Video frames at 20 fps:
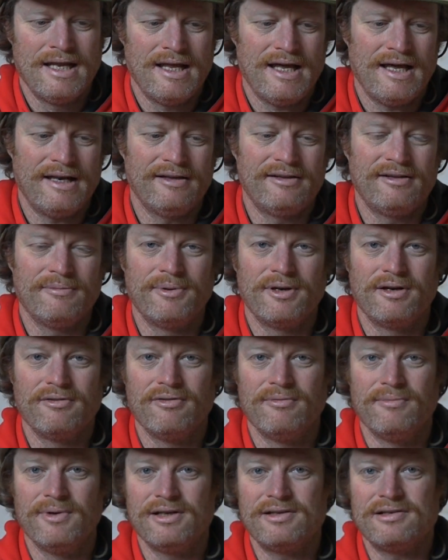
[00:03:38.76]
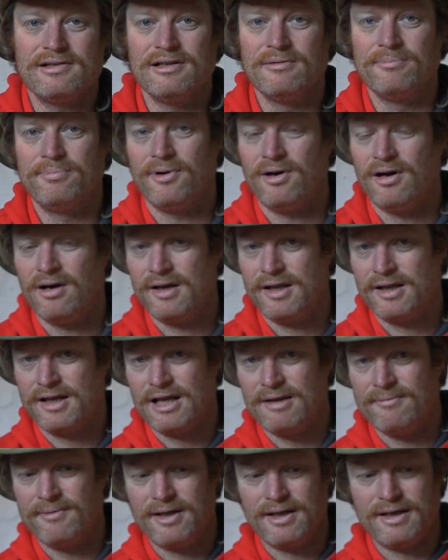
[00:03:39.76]
And it's a bit of a Michelin party.
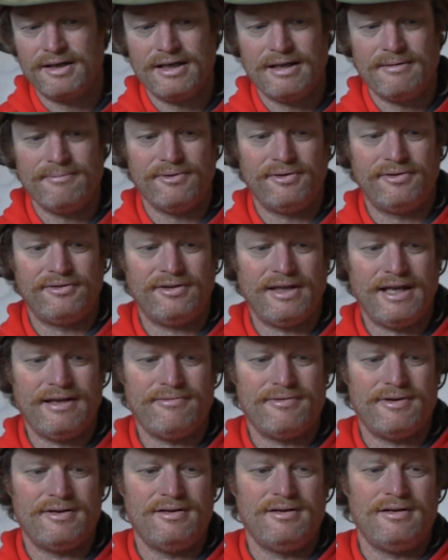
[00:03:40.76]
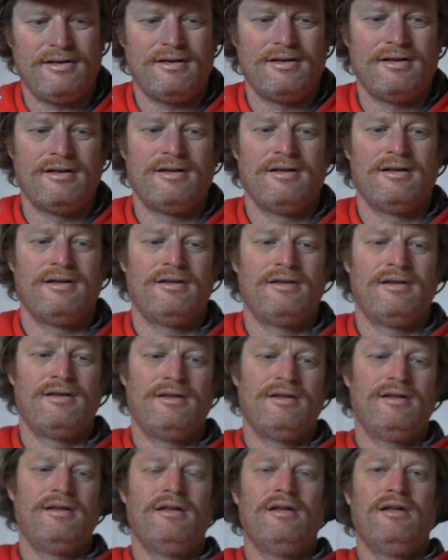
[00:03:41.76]
Coming at number 7,
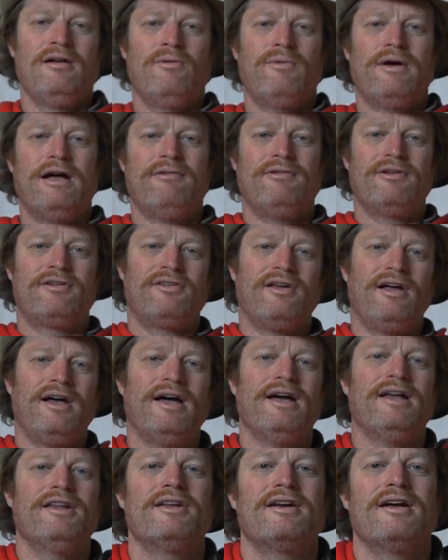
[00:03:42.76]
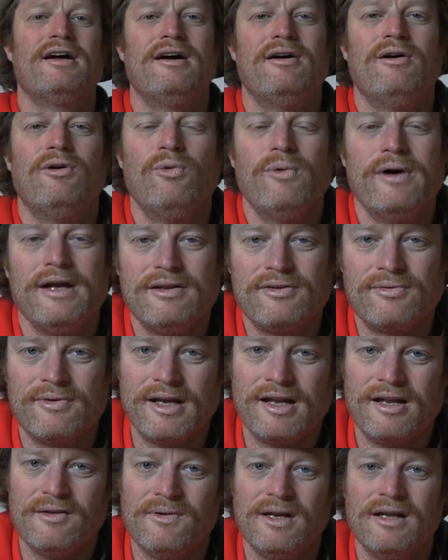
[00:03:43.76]
we have a tyre that I always
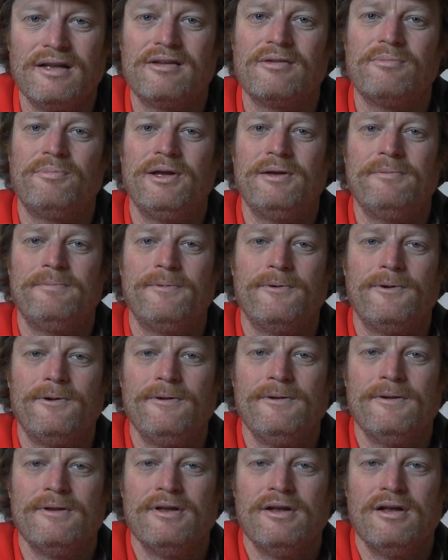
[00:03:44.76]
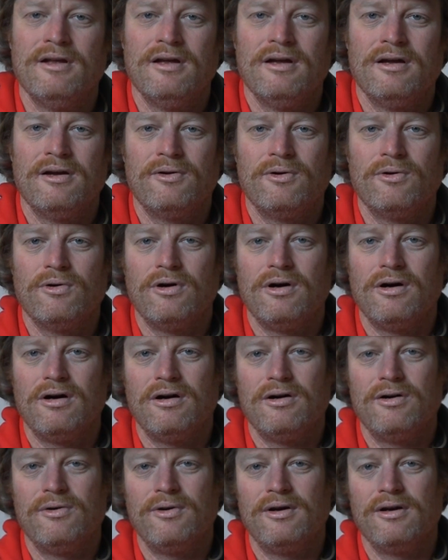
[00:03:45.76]
recommend to people who
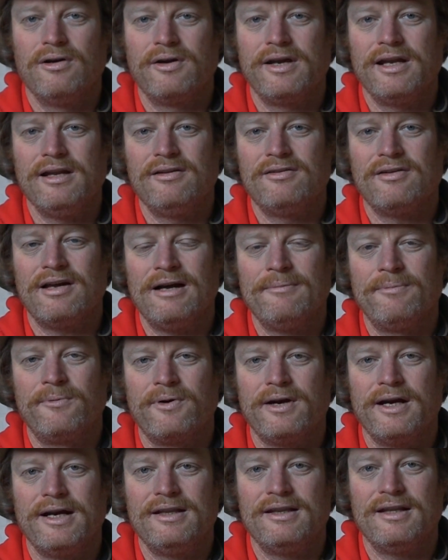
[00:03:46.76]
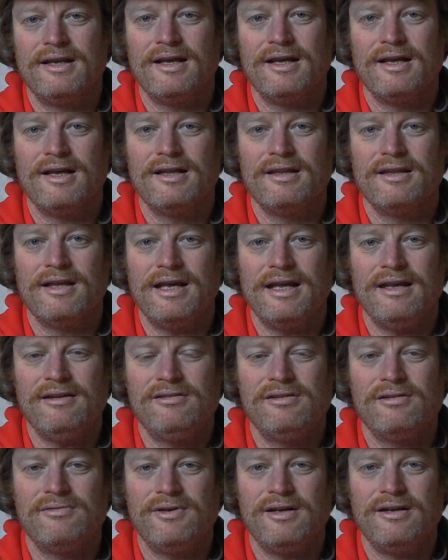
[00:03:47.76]
are looking to upgrade their
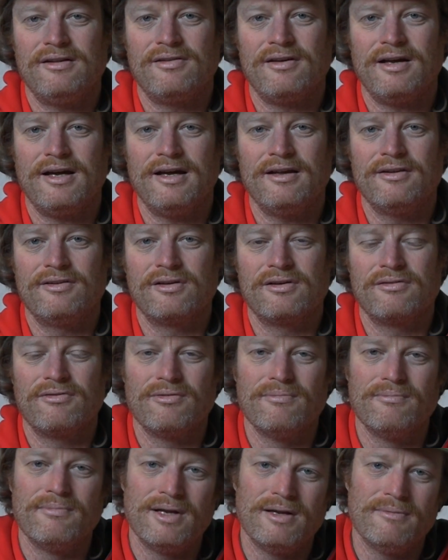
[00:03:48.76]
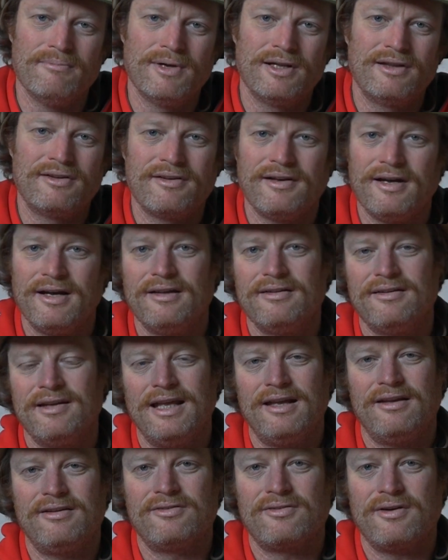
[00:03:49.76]
SUV tyres, sort of a mid-size
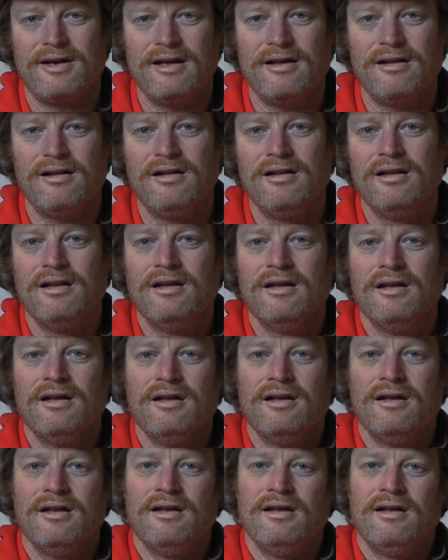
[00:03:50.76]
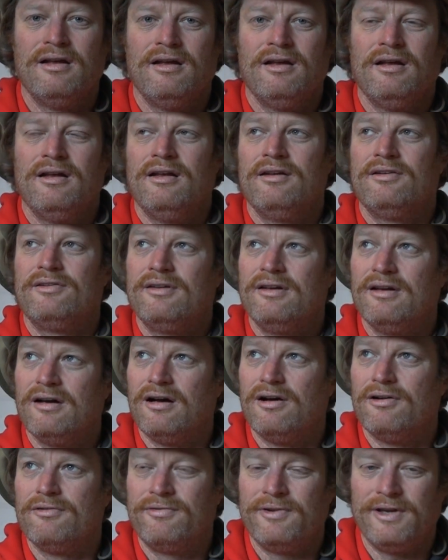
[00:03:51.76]
X-Trail,
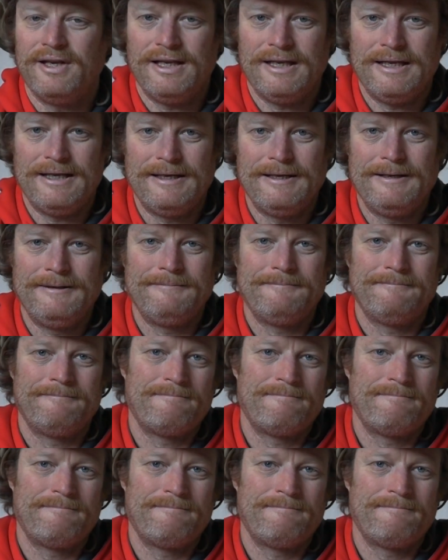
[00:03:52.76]
CRV,